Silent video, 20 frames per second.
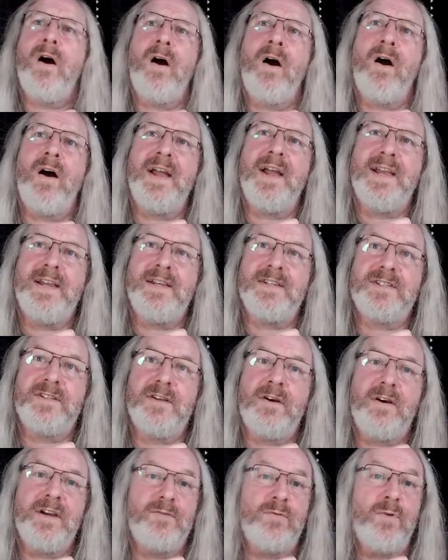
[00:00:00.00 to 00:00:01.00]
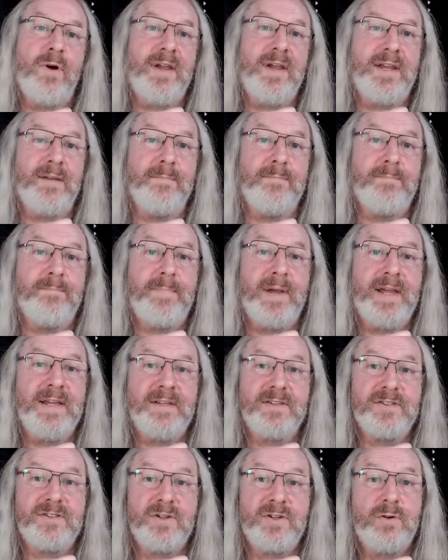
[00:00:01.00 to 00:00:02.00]
I started writing
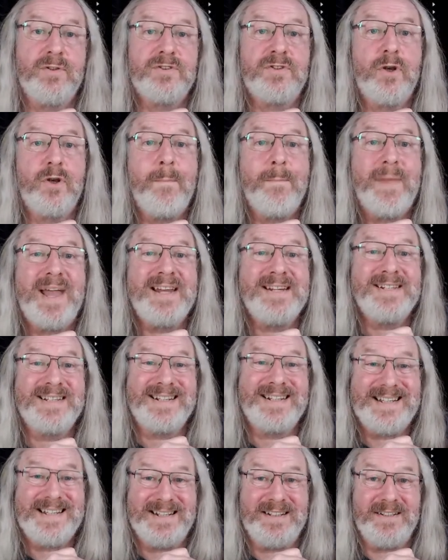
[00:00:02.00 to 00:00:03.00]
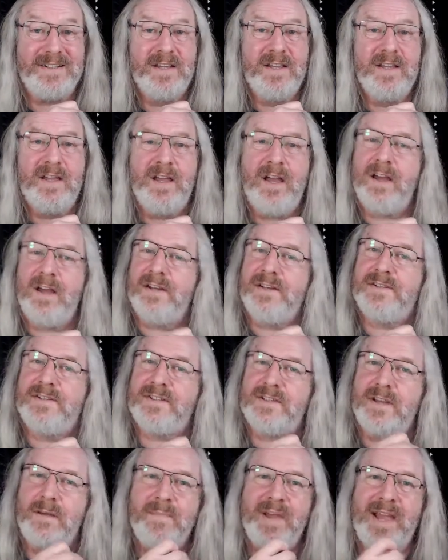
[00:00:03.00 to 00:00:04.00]
pagan songs on a mandolin, and
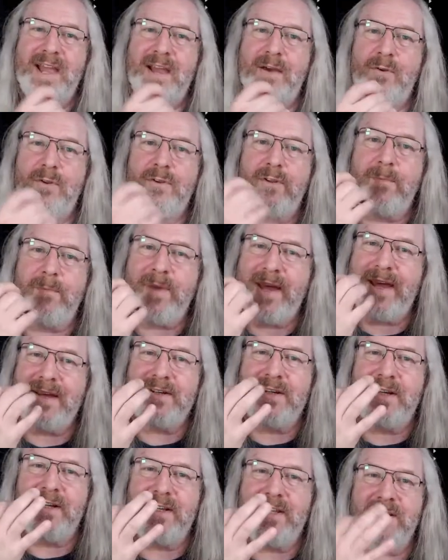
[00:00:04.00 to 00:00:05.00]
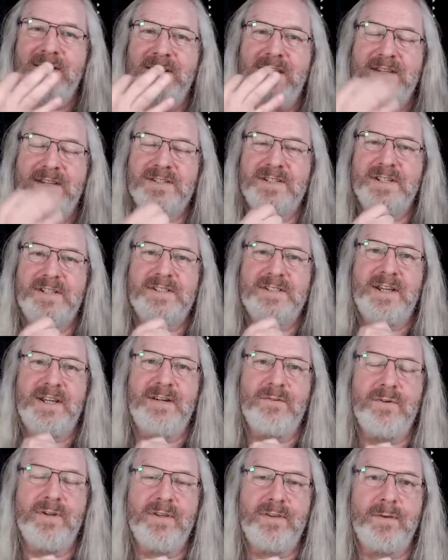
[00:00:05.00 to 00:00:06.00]
somehow on the mandolin, that
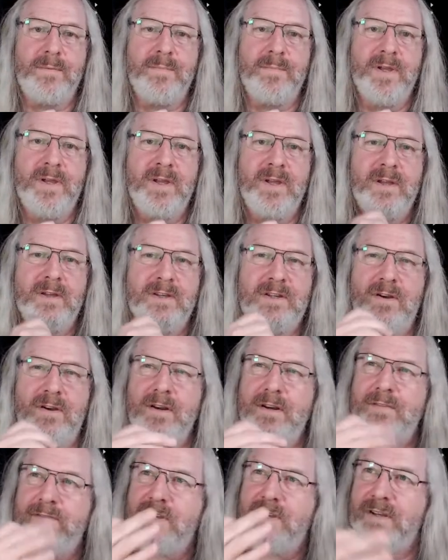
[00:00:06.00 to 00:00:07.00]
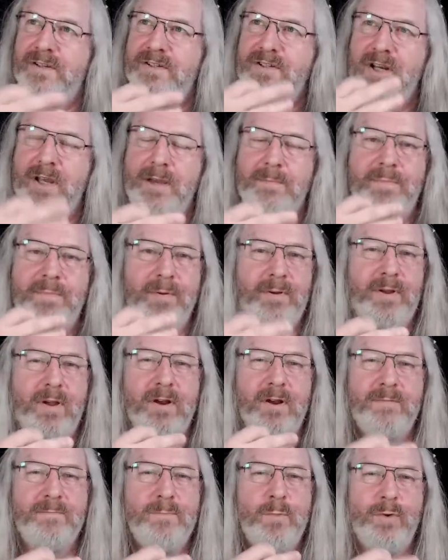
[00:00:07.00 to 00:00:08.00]
6/8 rhythm kind of conjured up a
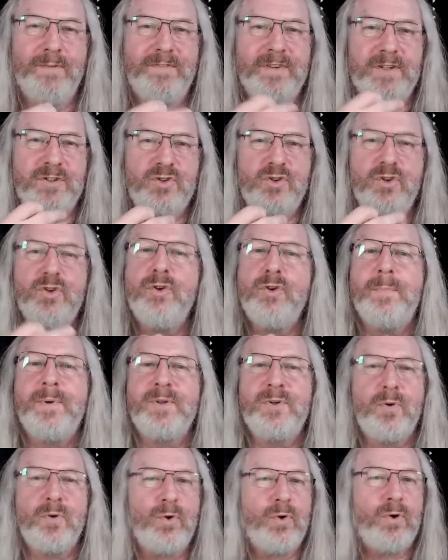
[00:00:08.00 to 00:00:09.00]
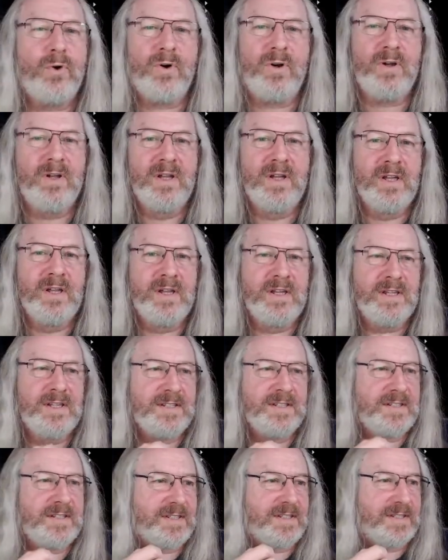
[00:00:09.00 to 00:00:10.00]
kind of more of a troubadour,
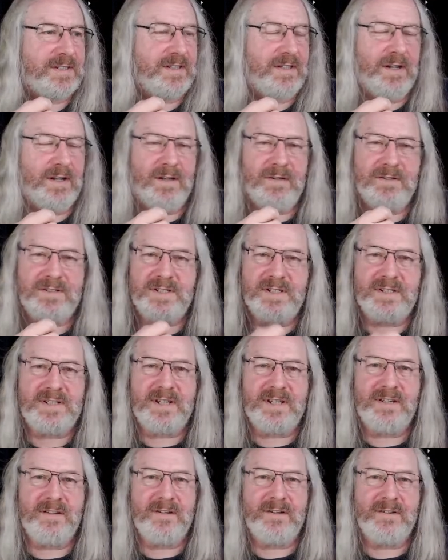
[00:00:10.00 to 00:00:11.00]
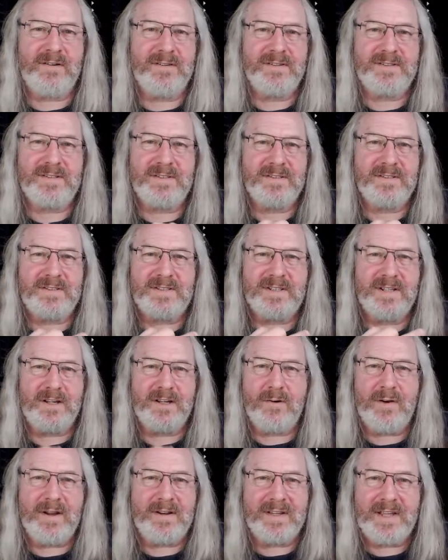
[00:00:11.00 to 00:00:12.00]
sitting
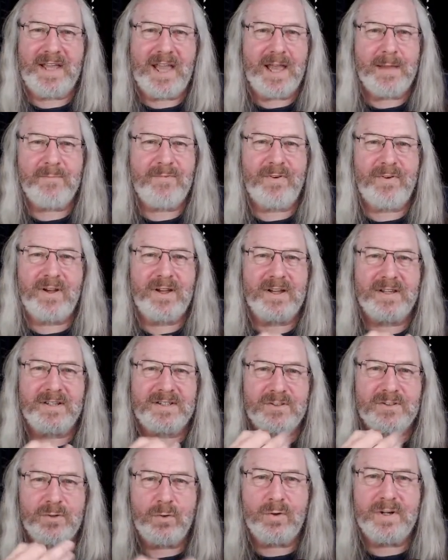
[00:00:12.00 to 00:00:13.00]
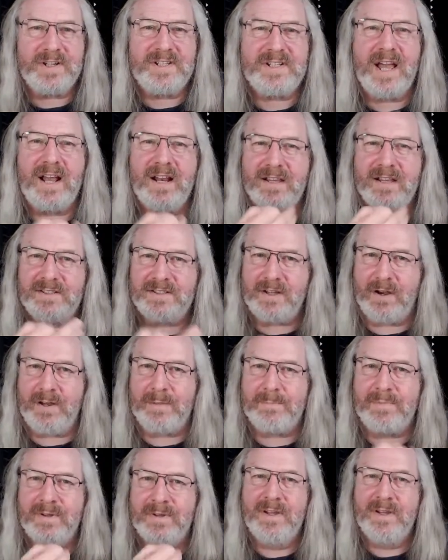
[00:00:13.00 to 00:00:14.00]
around a campfire, storyteller
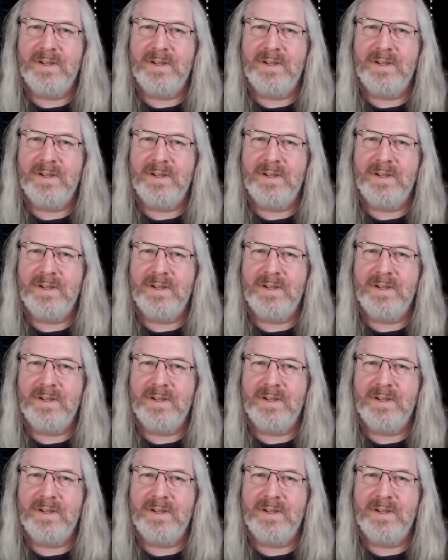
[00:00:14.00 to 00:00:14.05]
type,